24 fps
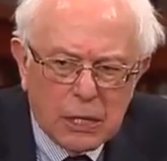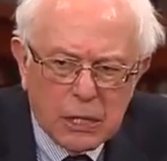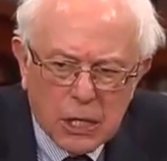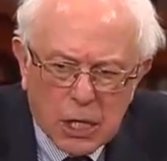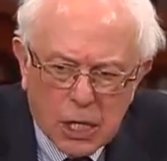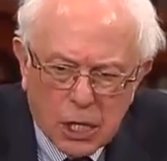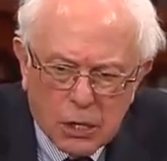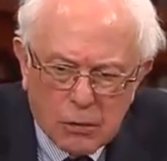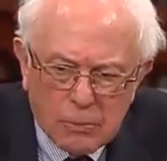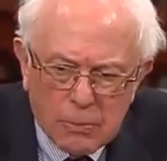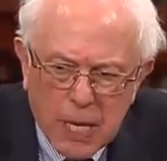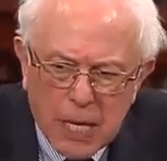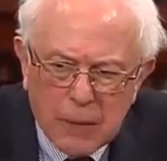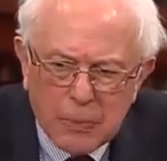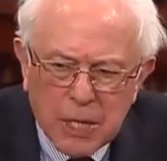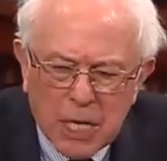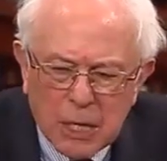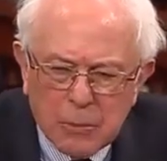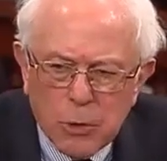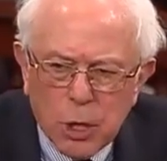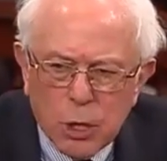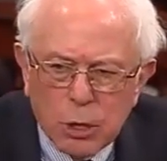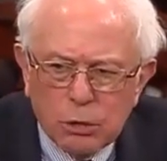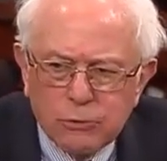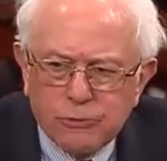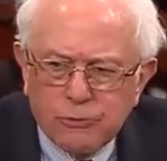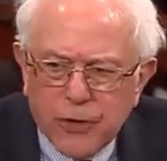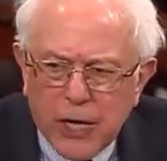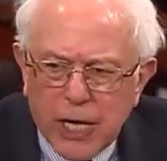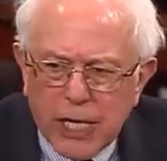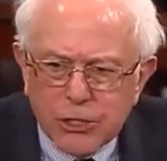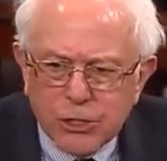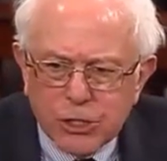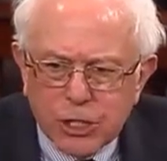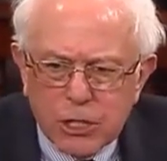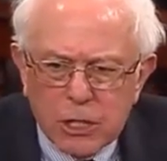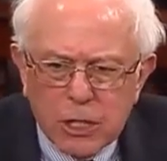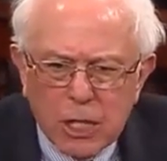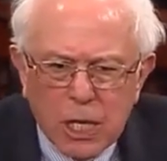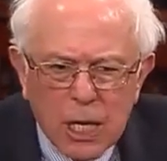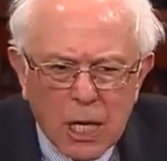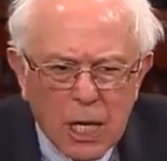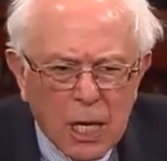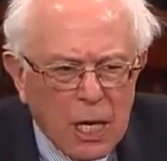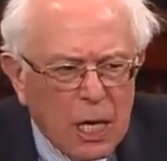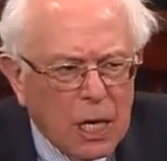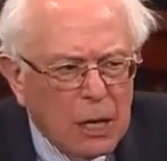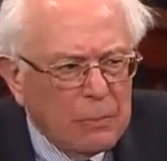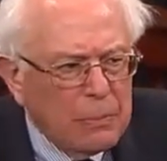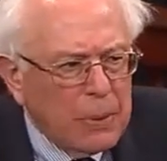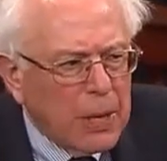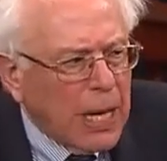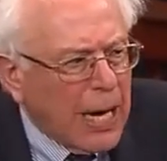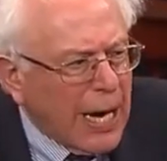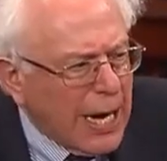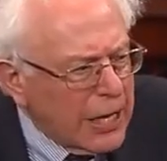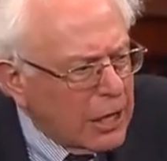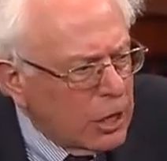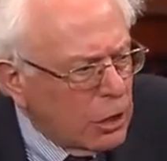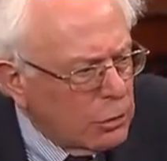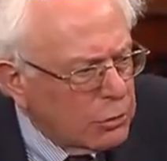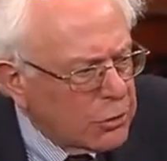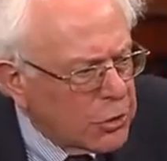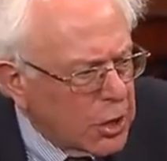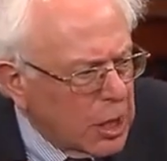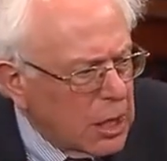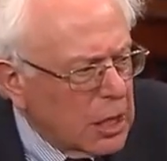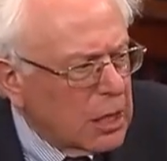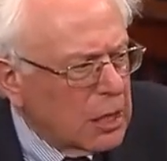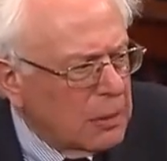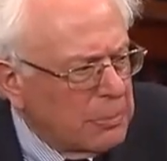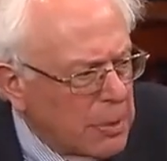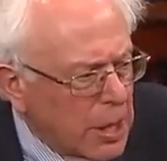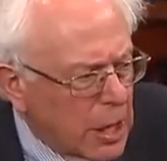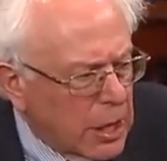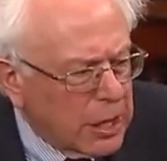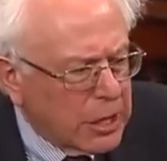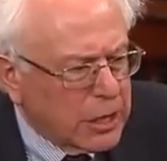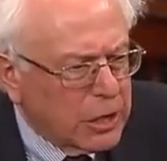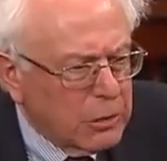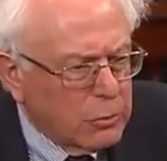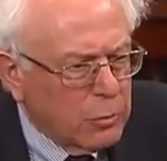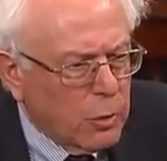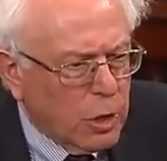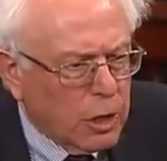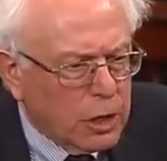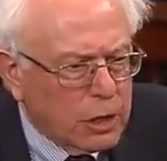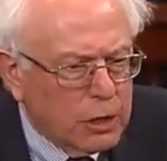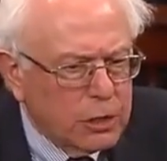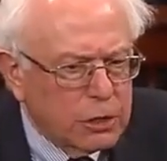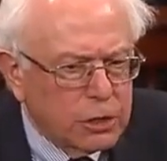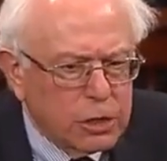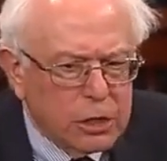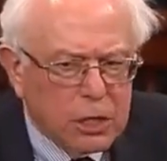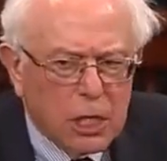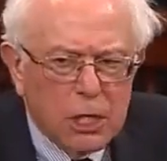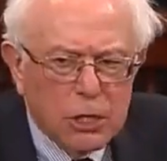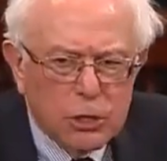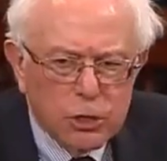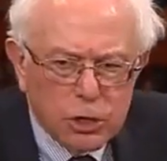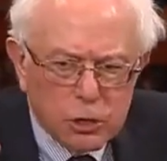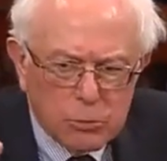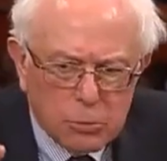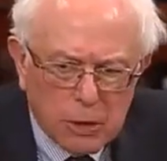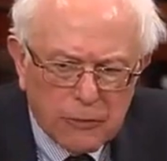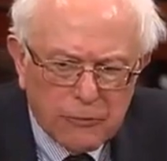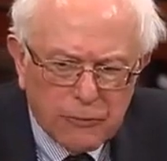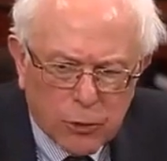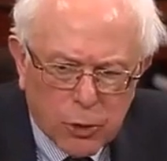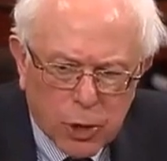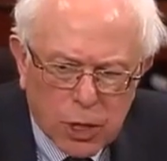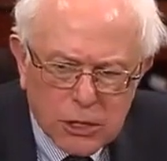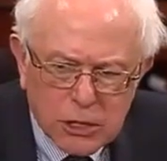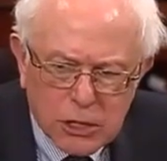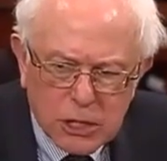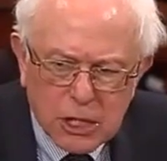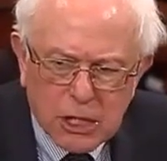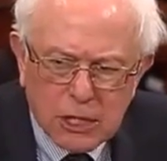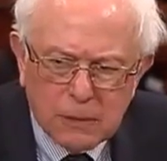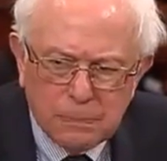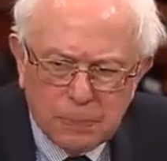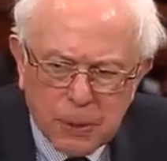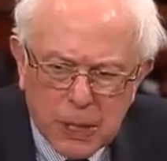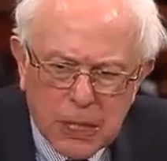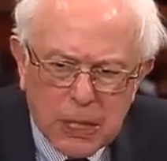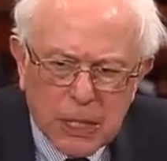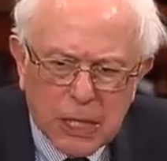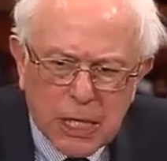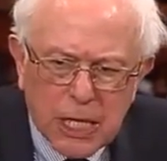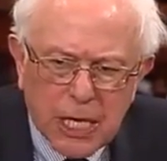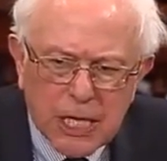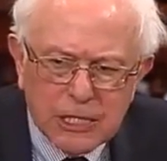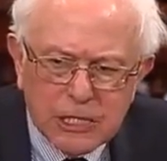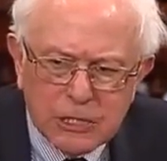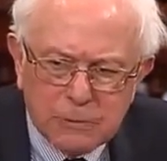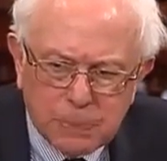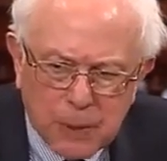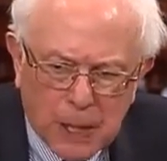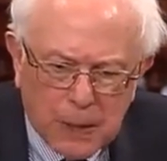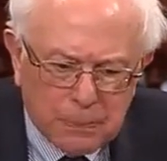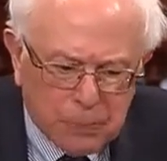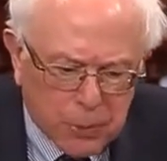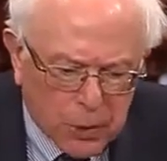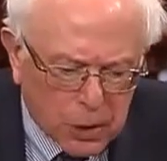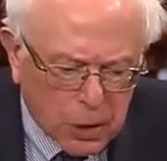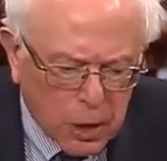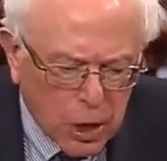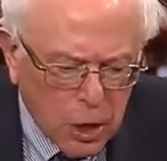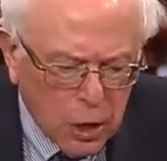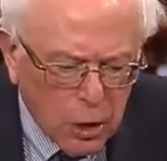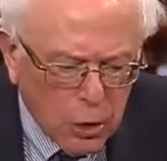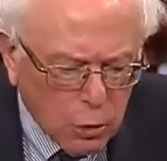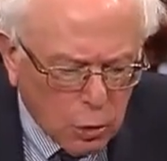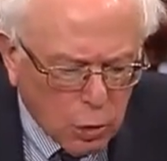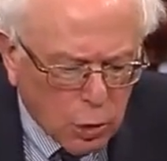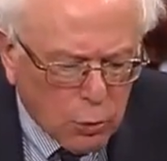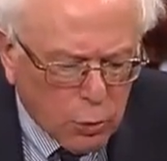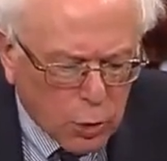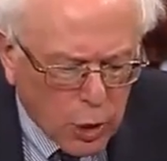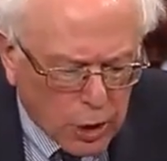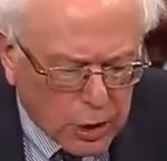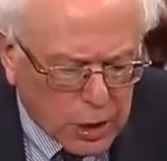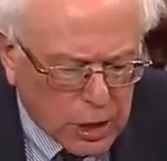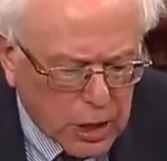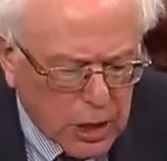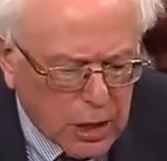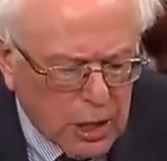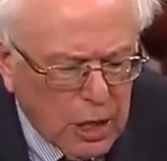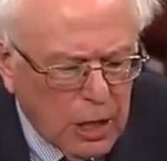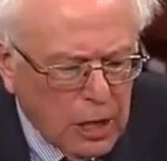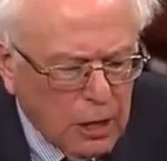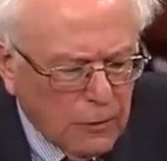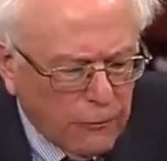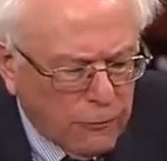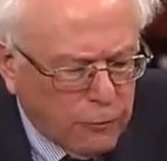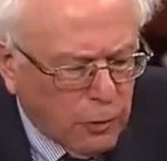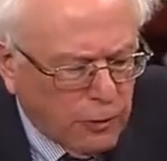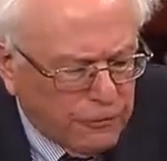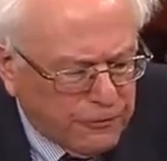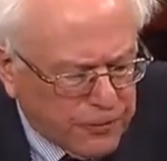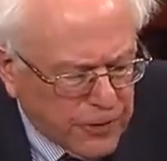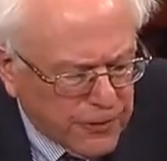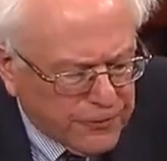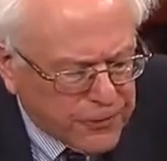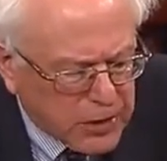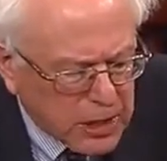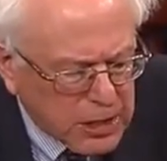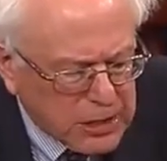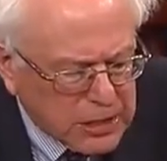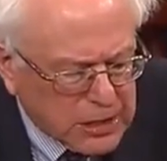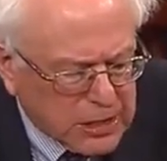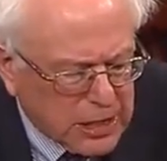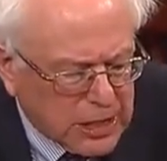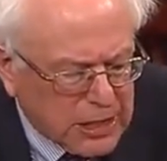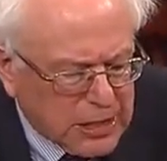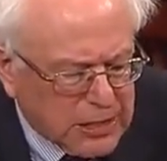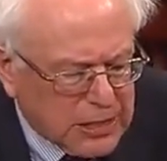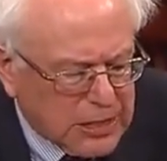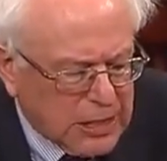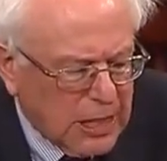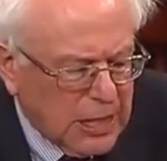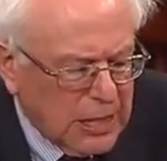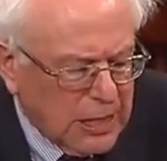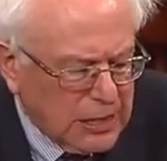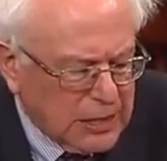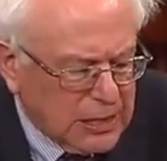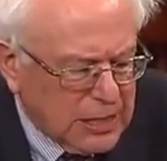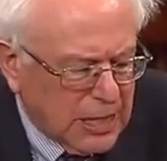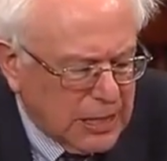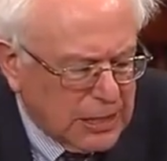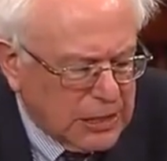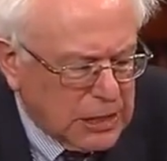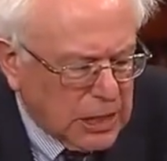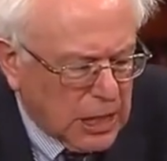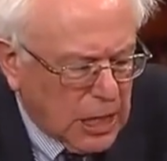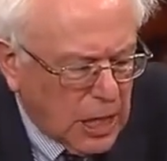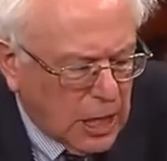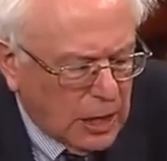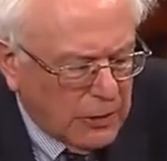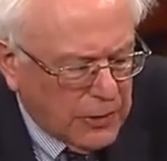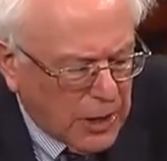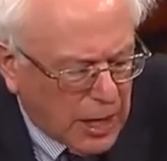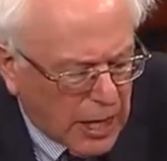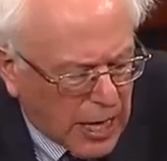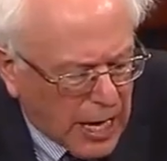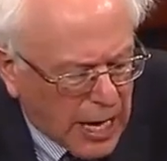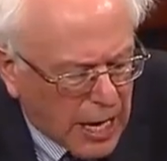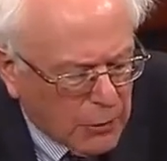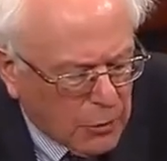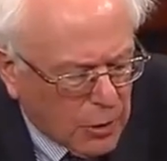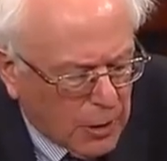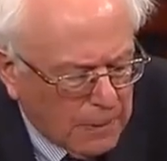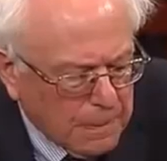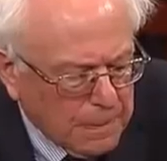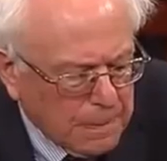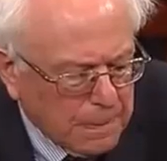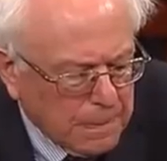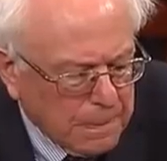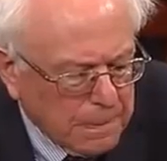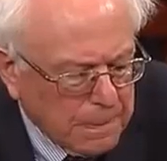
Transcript: And you know, maybe I'm old-fashioned, but I don't think American workers should be forced to compete against people who are working for 56 cents an hour.